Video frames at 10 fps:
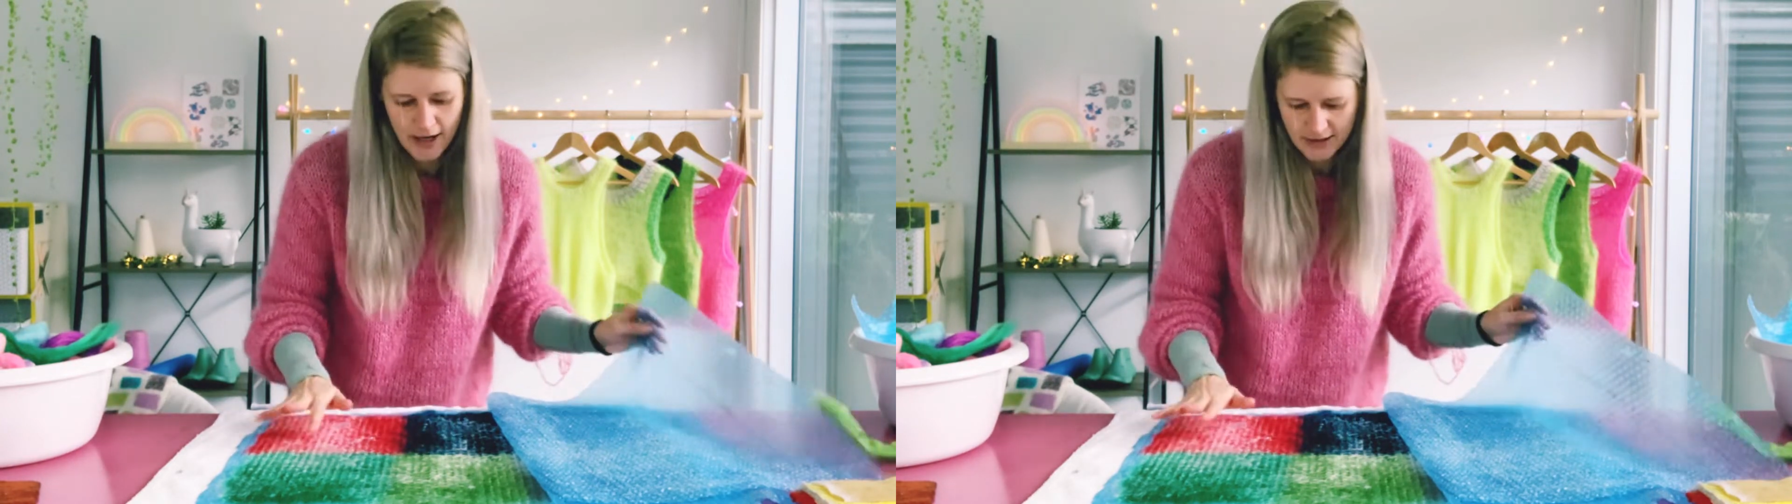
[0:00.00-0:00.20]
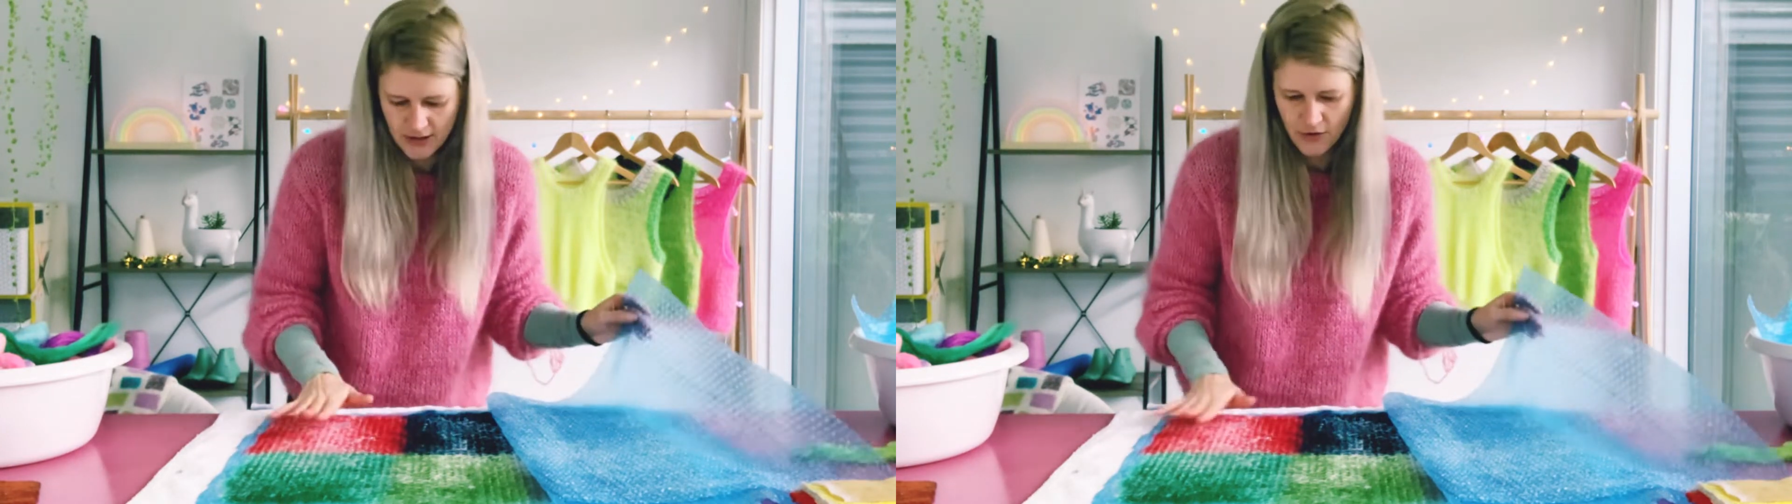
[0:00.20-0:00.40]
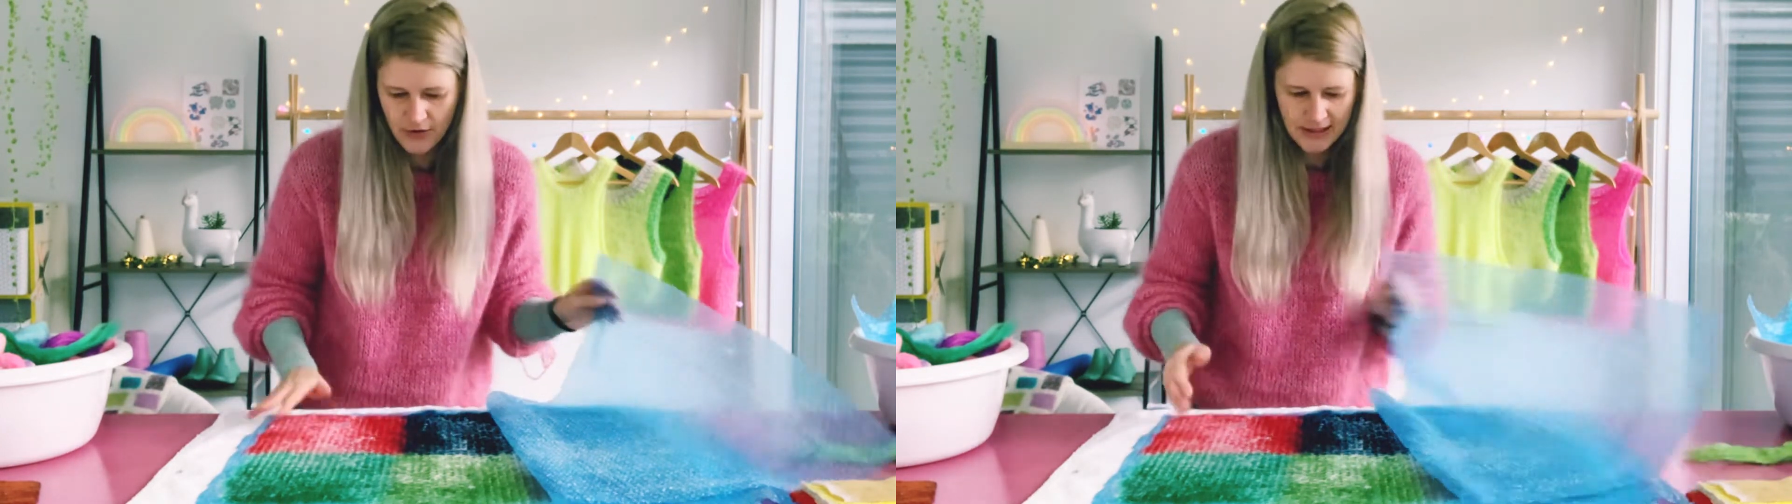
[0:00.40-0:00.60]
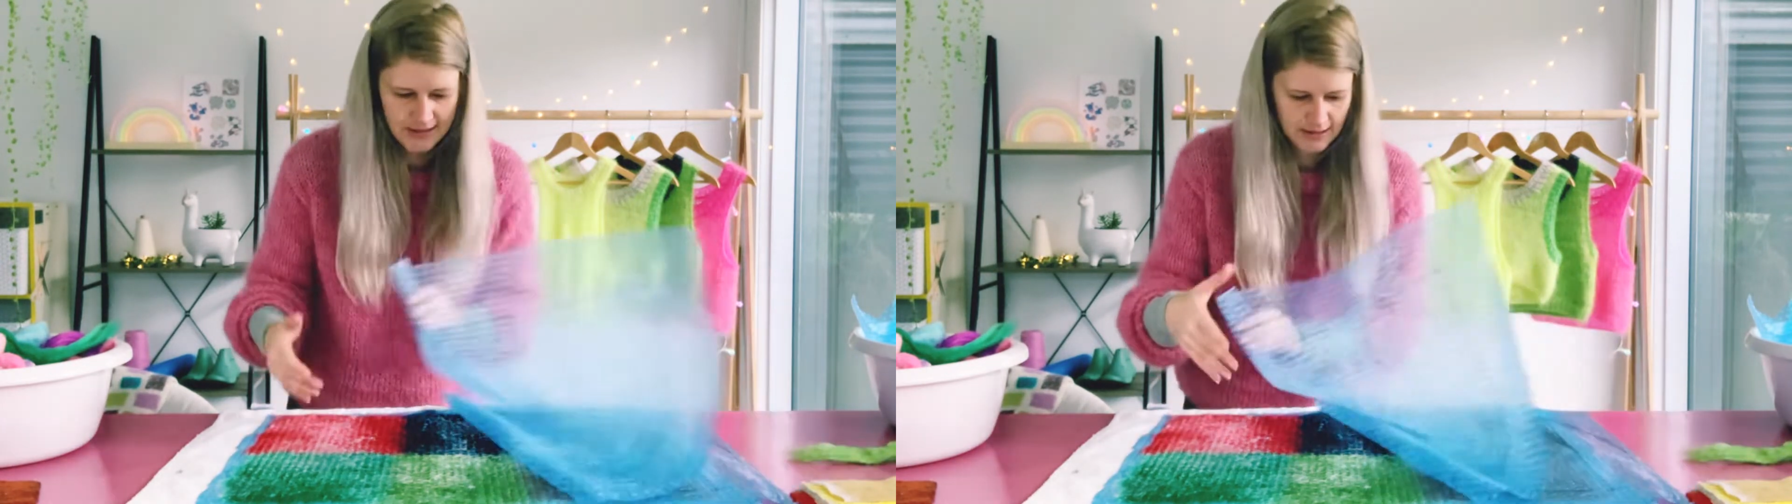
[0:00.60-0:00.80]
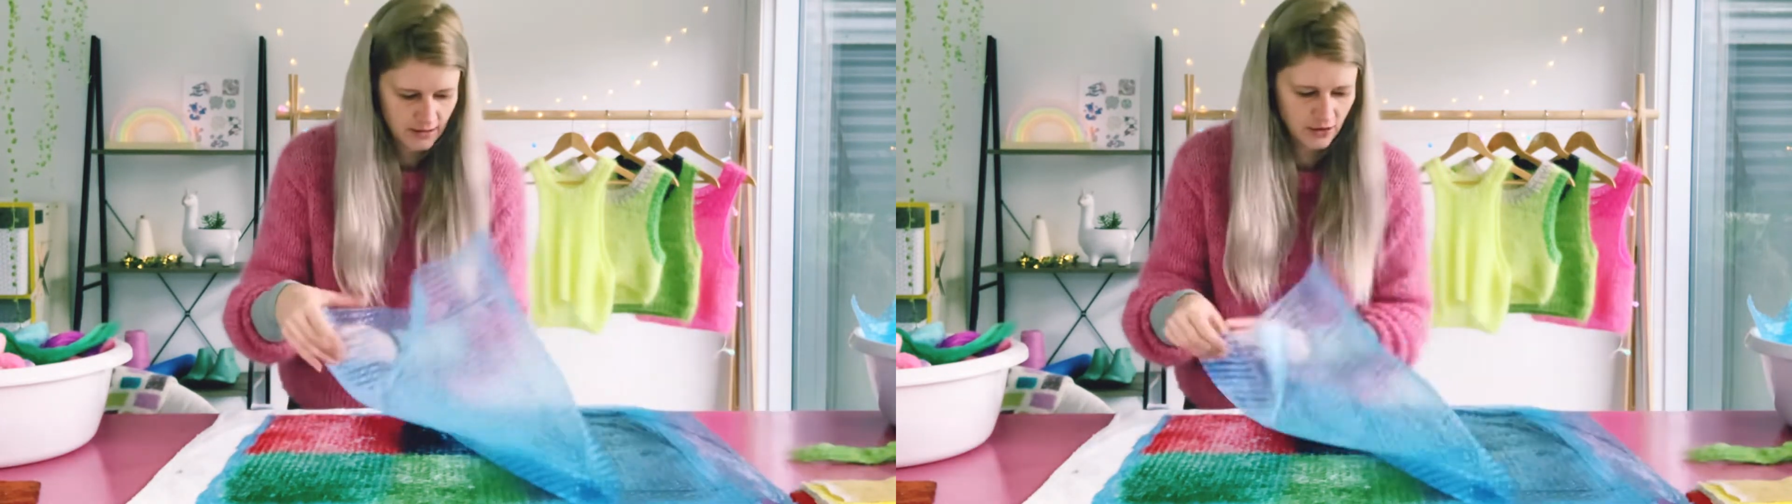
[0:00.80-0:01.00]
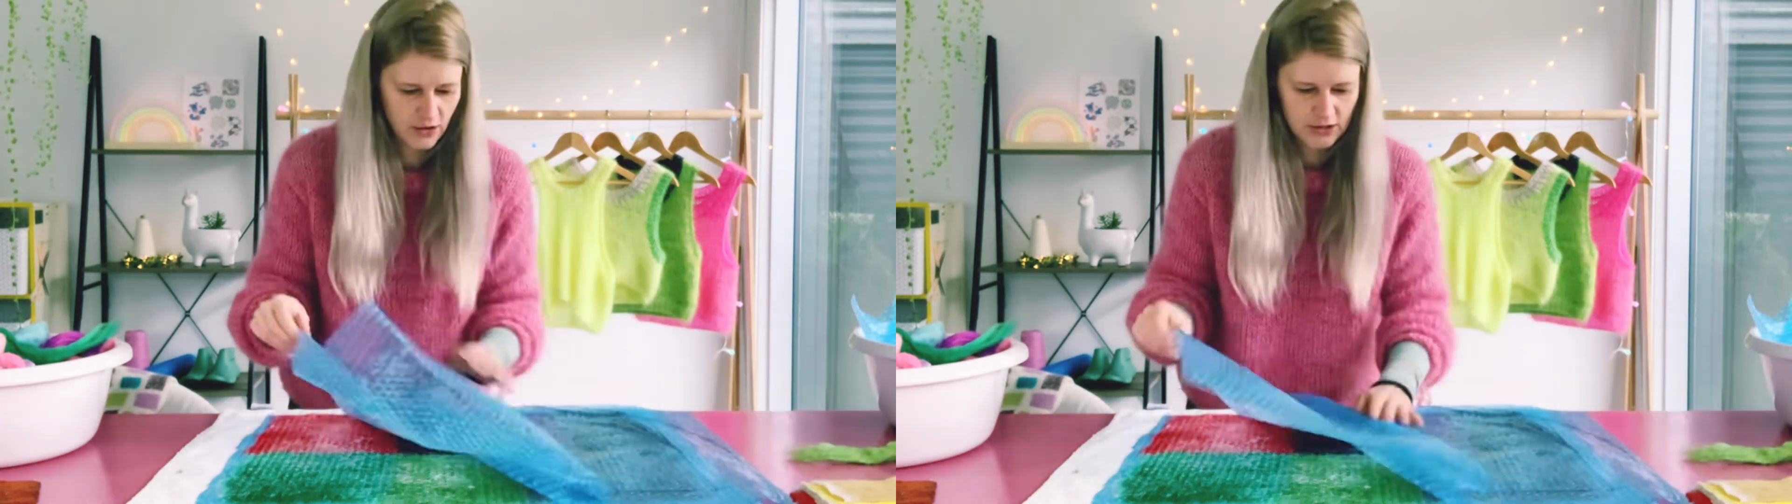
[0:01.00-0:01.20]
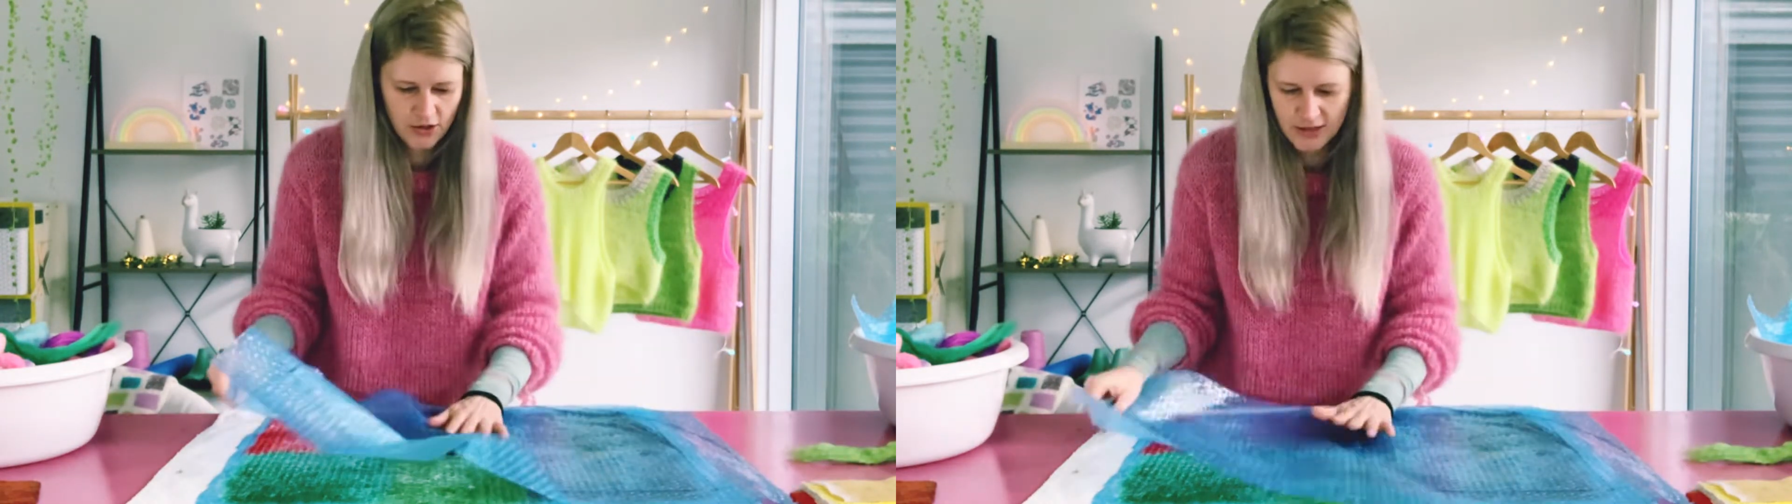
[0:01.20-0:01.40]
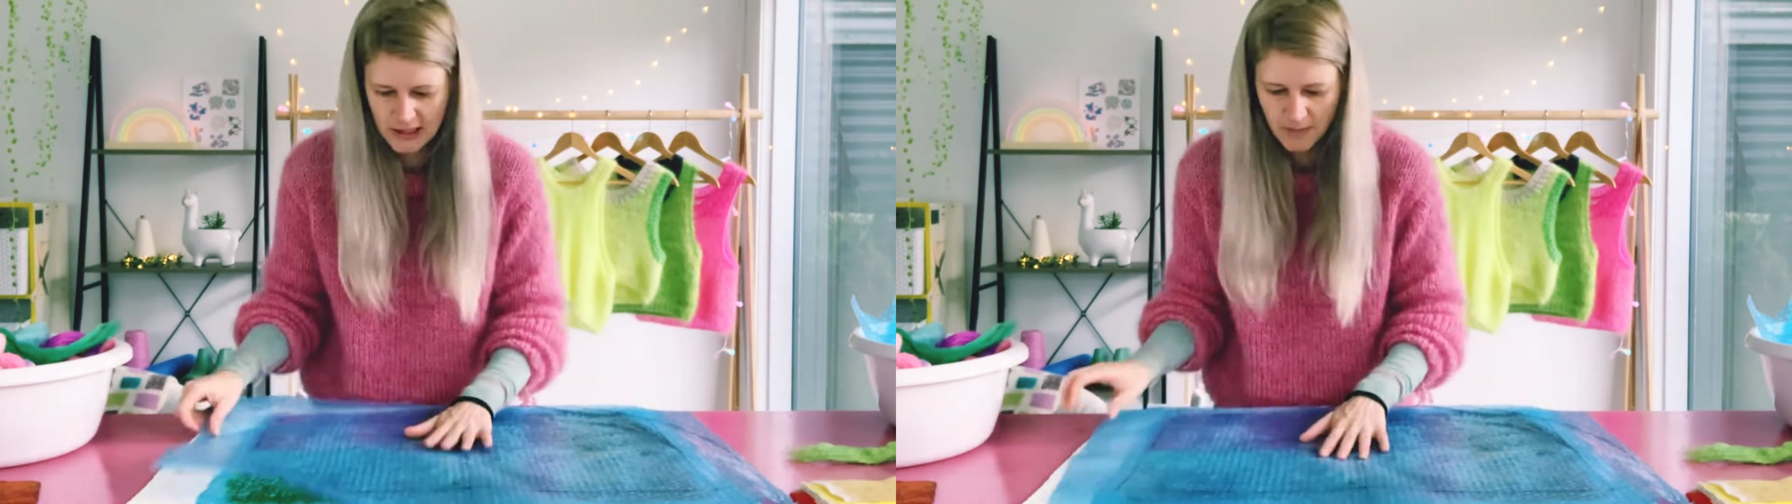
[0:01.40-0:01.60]
so it looks
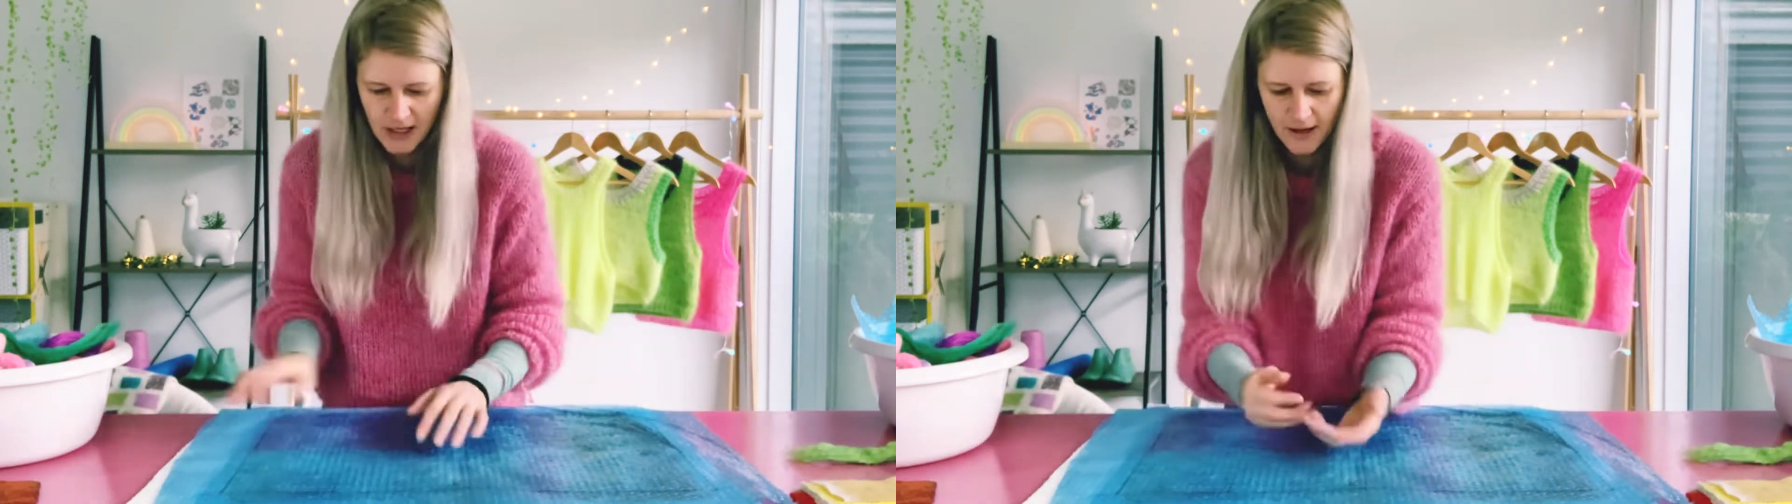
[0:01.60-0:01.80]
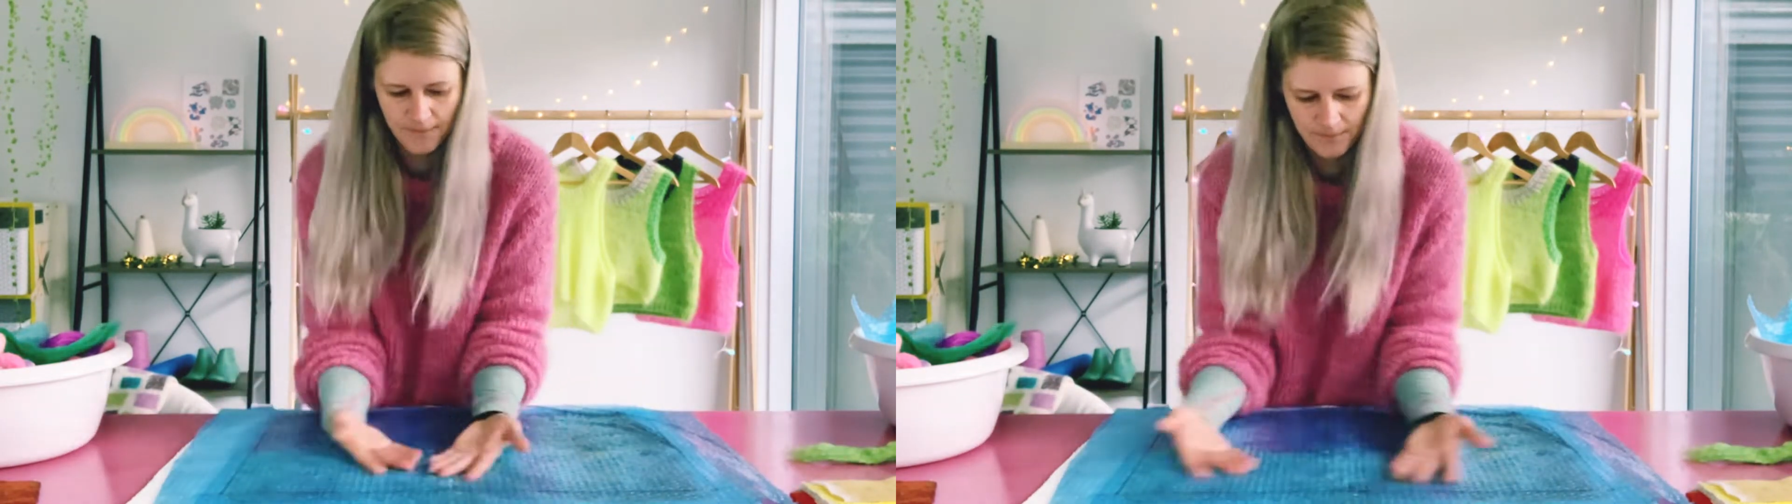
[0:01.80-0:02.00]
good to me.